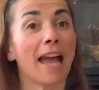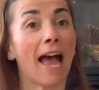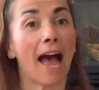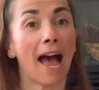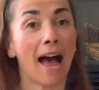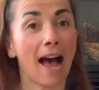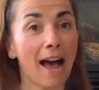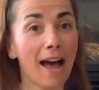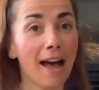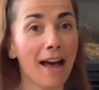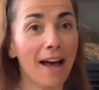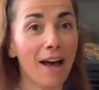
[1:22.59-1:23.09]

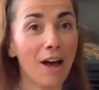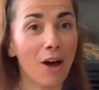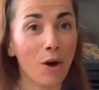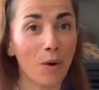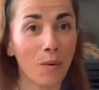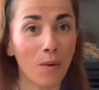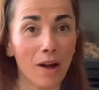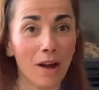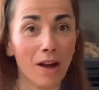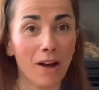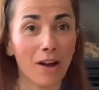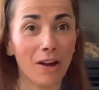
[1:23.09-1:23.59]
how
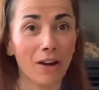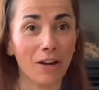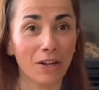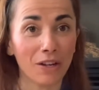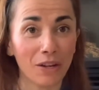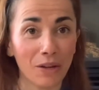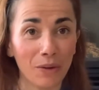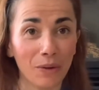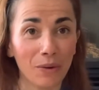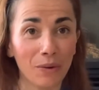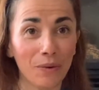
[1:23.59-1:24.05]
are you?